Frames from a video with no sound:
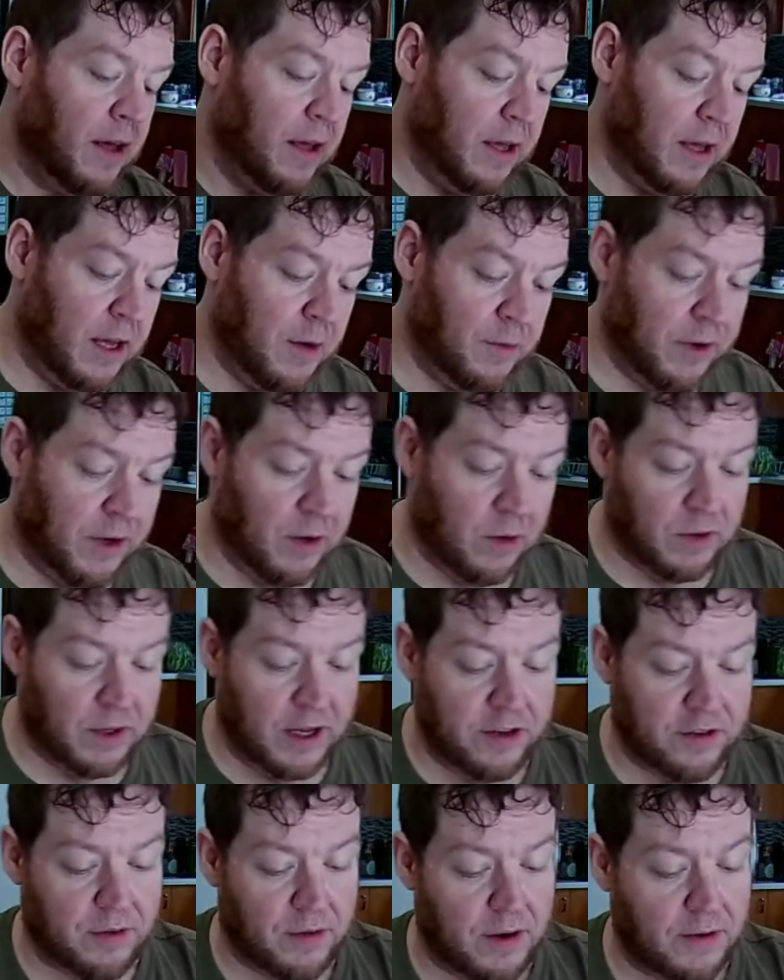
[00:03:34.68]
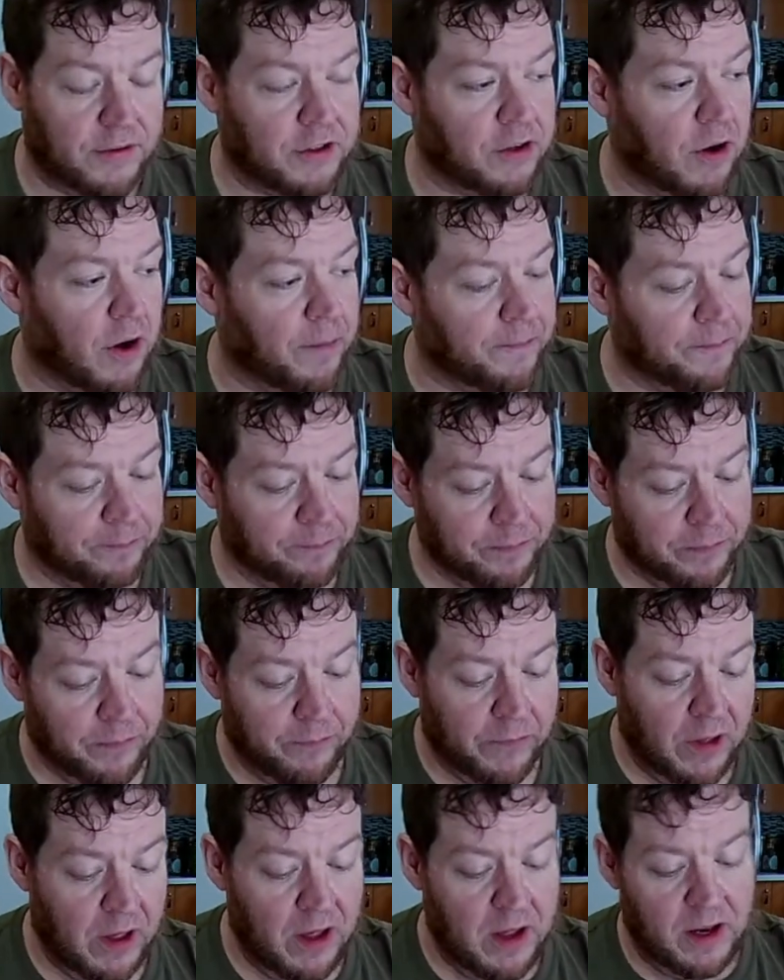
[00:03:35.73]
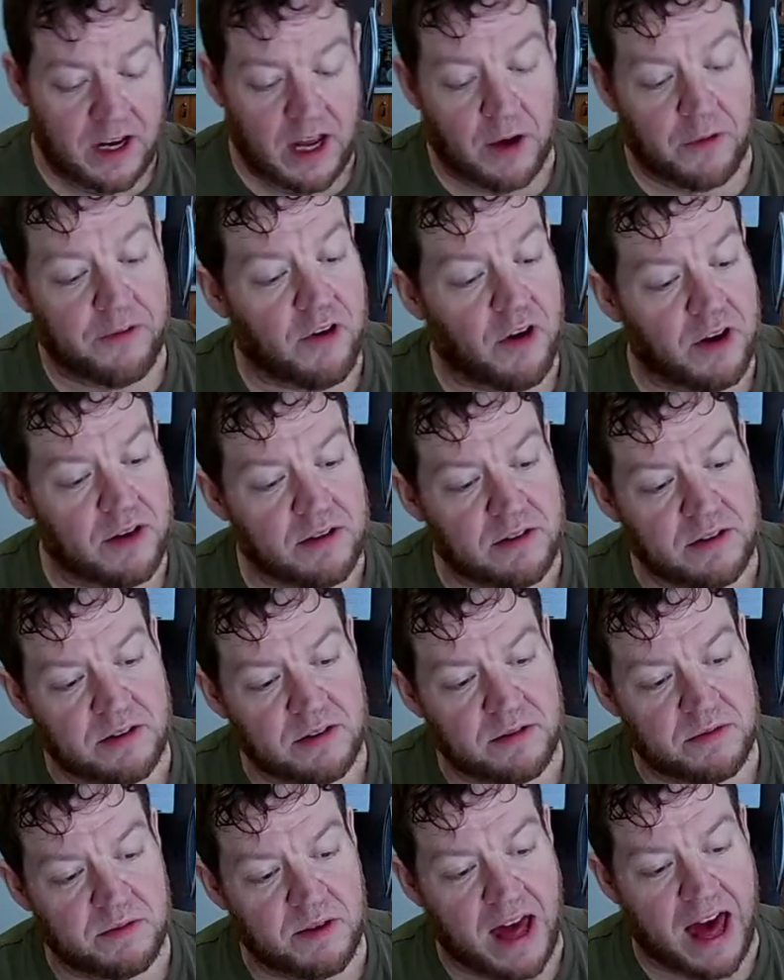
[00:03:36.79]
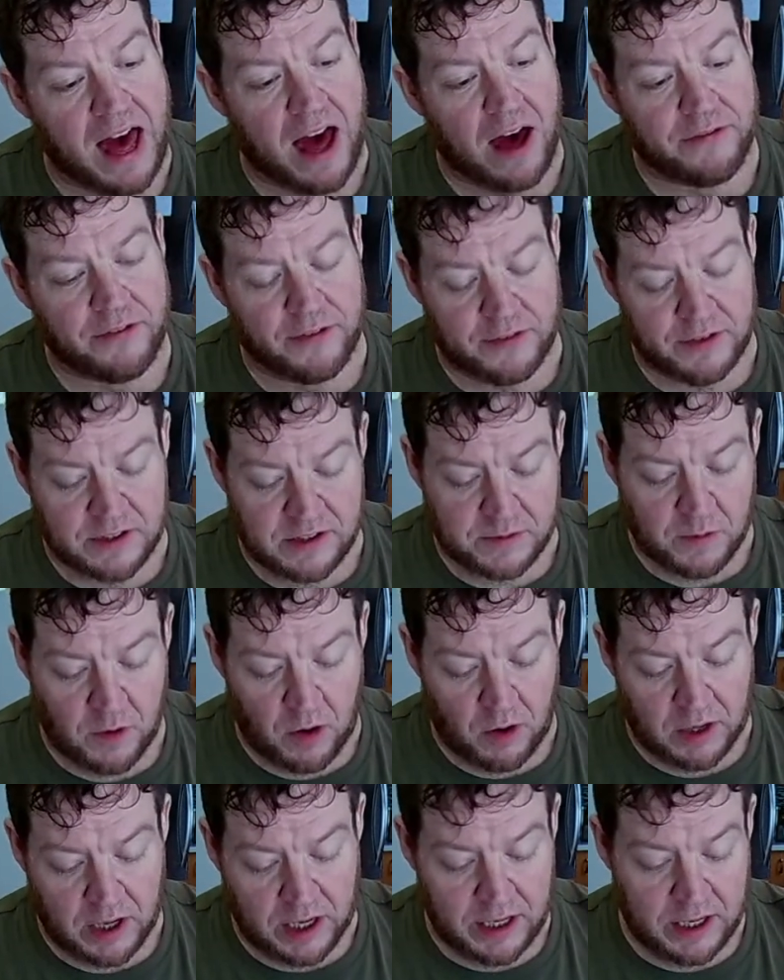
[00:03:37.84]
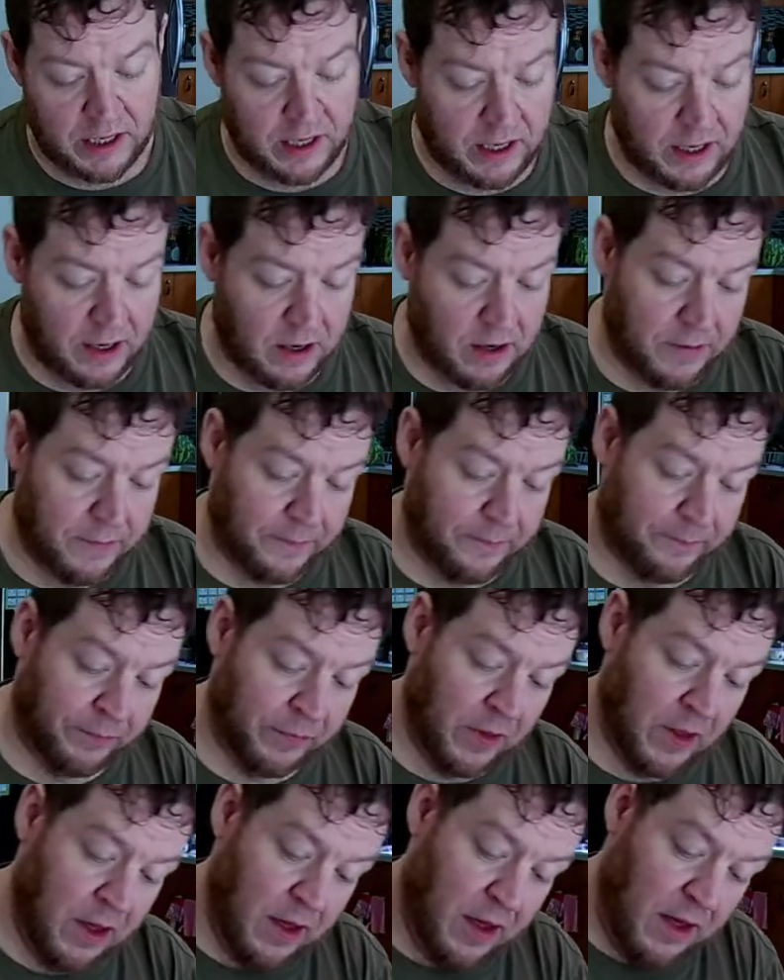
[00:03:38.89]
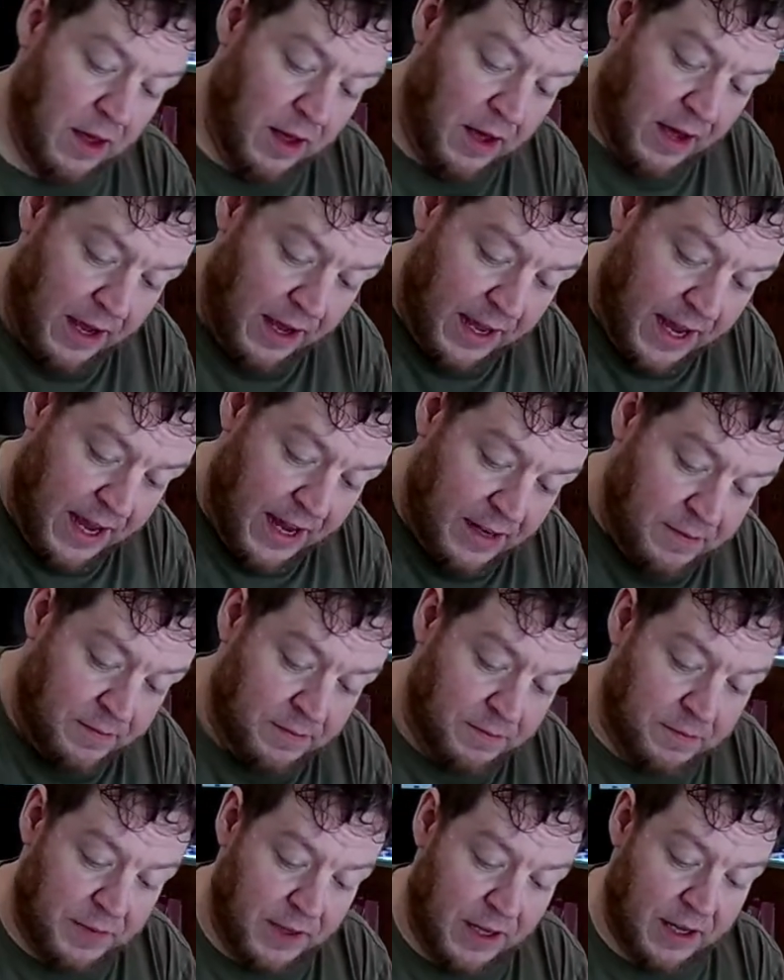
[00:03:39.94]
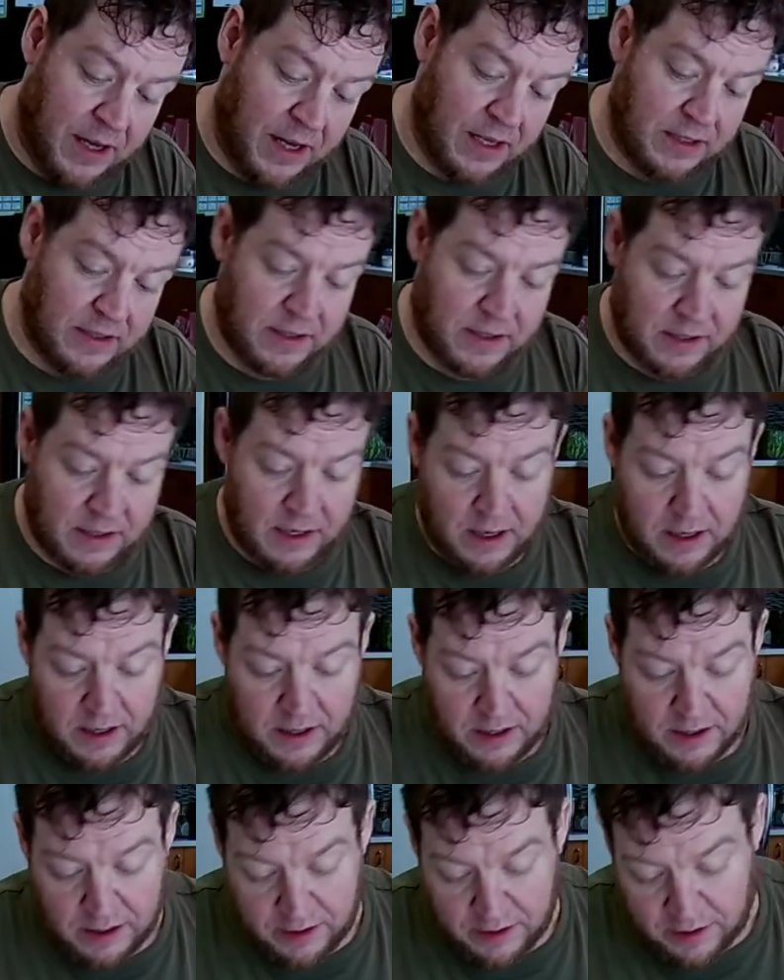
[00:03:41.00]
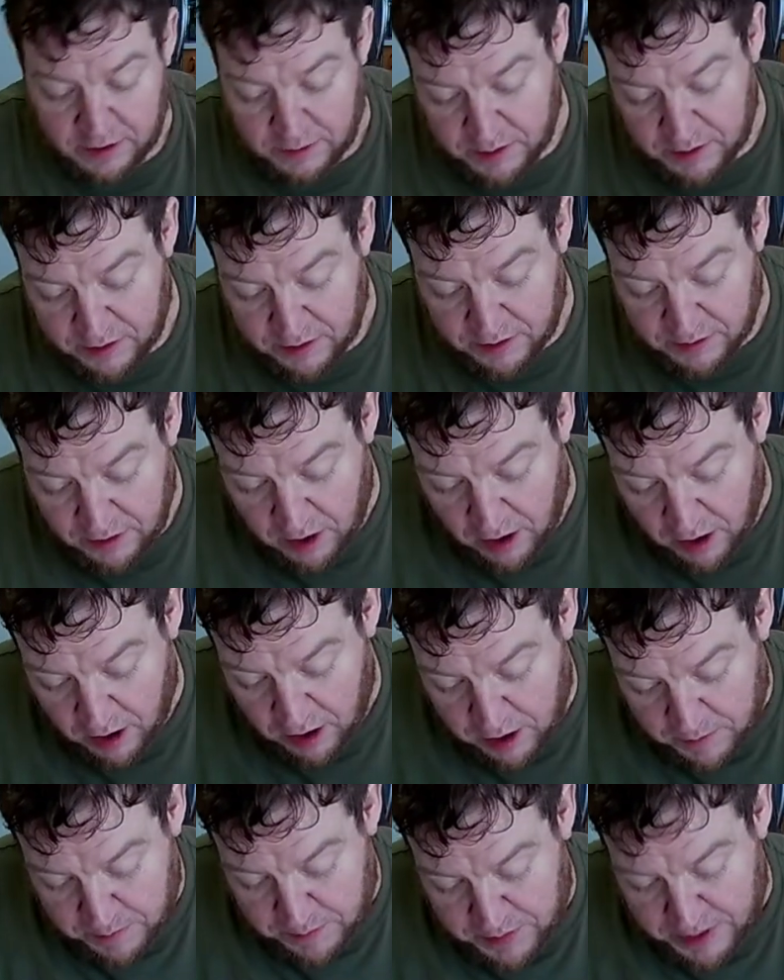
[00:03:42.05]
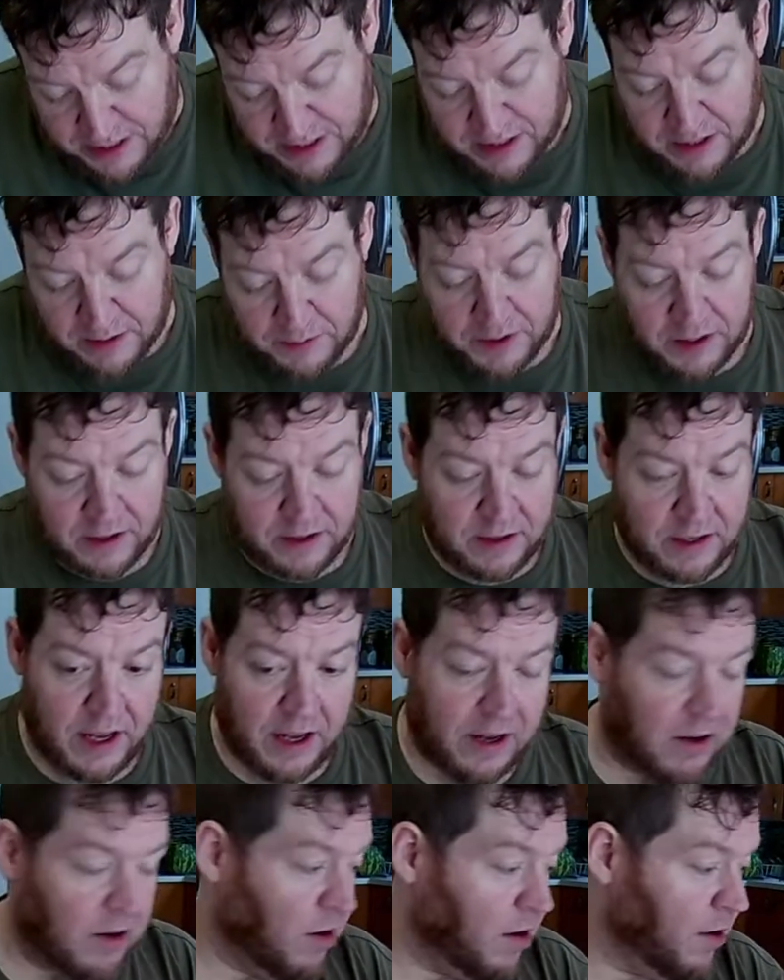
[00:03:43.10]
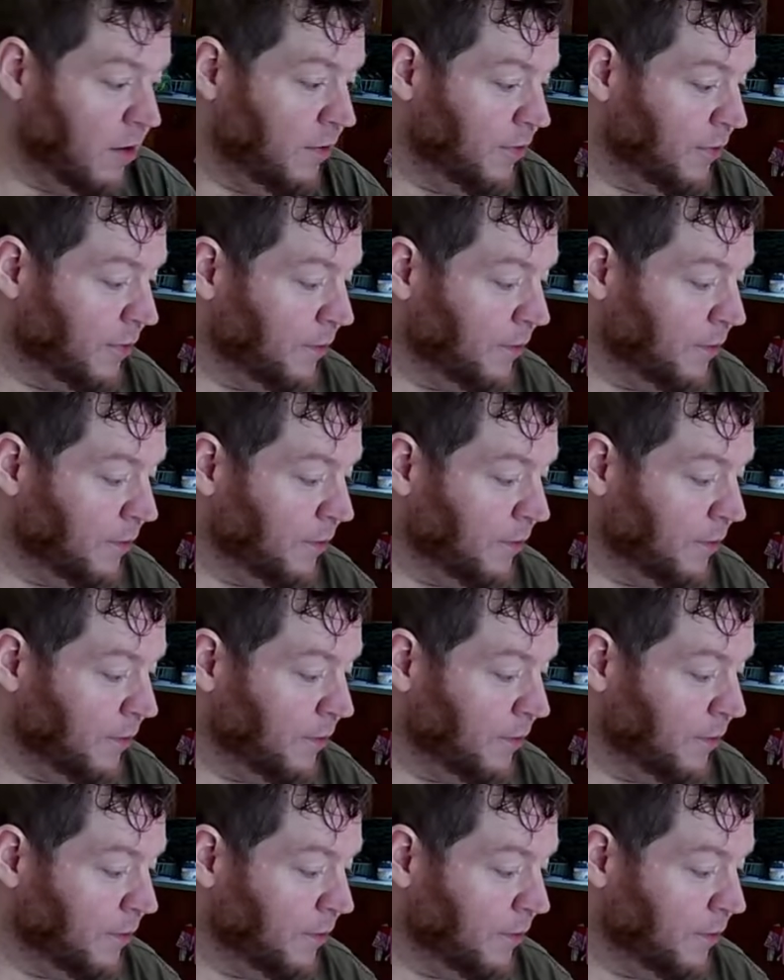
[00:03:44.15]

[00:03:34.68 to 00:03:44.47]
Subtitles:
In we go, nice rough chop. Now I've got half of a small onion here. Again, because, now this is the hard piece I'm going to take off.